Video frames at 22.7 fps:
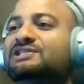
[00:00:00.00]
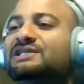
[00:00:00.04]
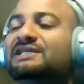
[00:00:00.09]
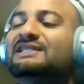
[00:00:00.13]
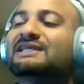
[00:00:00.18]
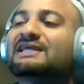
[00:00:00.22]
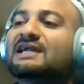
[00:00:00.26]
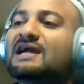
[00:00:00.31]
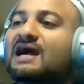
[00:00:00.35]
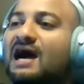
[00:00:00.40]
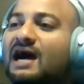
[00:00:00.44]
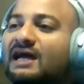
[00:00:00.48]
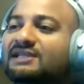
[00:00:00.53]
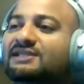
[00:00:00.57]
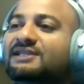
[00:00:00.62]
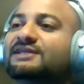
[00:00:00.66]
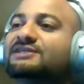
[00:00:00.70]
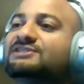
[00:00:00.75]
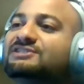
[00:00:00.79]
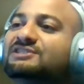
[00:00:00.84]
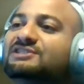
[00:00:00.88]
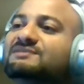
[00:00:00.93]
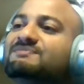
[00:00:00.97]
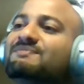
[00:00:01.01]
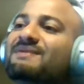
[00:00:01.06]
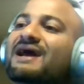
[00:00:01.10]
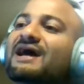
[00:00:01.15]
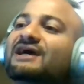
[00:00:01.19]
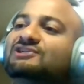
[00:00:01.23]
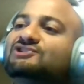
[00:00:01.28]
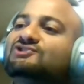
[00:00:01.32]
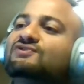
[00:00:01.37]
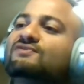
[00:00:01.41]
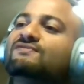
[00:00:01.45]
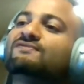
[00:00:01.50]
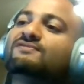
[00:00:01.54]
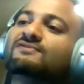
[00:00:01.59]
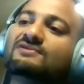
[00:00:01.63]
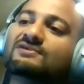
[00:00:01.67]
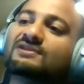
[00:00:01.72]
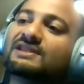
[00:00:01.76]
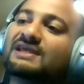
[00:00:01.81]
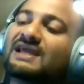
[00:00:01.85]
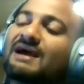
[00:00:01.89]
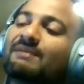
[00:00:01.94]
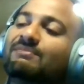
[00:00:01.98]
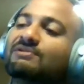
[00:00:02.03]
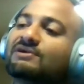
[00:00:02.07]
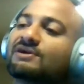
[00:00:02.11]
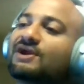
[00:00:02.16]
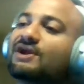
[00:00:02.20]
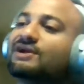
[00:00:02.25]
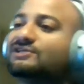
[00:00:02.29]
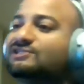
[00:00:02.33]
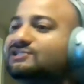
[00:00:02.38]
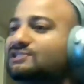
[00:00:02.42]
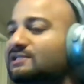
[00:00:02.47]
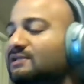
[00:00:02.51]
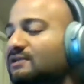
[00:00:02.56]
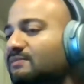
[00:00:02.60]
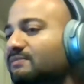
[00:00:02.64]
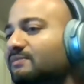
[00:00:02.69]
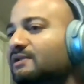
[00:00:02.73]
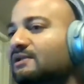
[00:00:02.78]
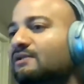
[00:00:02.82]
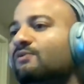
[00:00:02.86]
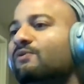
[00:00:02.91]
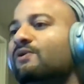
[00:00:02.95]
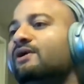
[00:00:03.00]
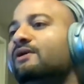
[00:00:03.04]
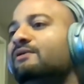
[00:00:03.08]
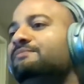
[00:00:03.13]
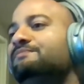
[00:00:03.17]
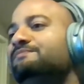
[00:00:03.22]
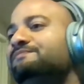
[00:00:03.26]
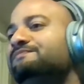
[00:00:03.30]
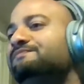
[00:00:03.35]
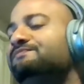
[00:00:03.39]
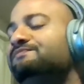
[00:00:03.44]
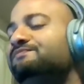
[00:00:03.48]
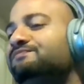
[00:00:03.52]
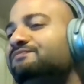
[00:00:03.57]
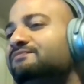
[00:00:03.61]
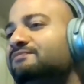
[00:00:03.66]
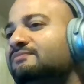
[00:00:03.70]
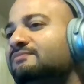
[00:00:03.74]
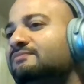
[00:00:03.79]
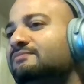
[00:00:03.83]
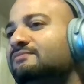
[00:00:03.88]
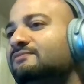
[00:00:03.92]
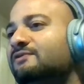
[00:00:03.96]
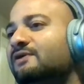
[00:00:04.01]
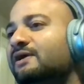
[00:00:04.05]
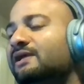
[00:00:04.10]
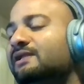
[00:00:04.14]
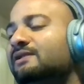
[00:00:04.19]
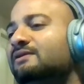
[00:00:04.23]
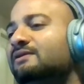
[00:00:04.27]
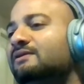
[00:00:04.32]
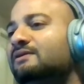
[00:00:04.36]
and the context is passed over to the application middleware, right?